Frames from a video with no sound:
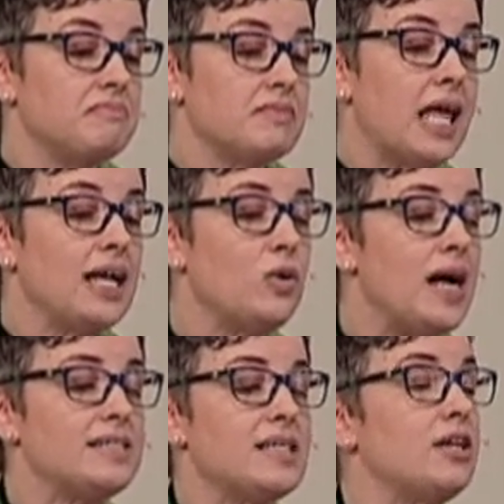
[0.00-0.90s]

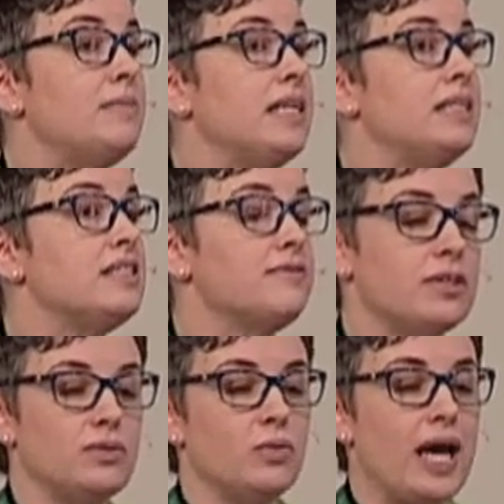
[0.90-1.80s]
Likewise, there are many
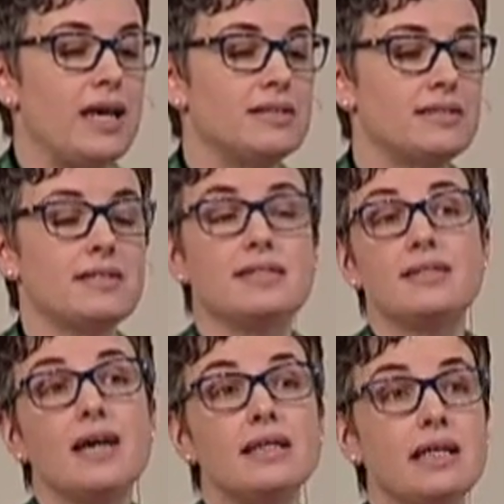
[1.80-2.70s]
different ways to
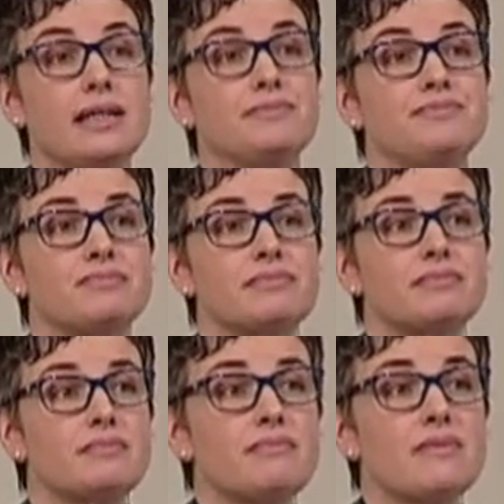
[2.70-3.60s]
study
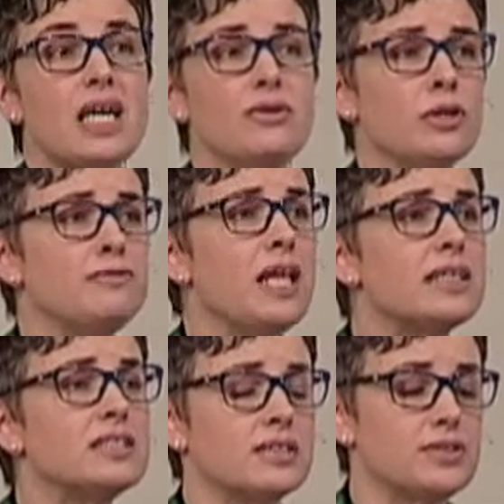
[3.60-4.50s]
and
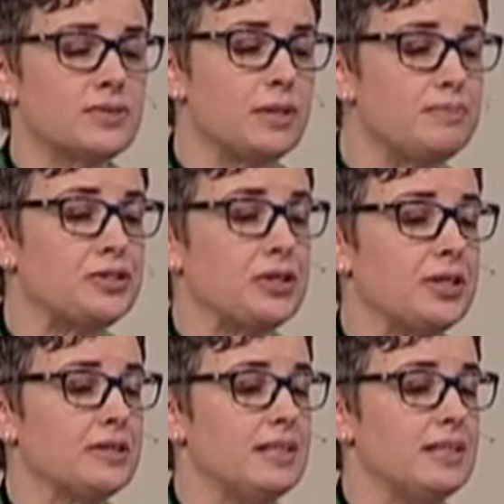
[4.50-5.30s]
reflect on Scripture.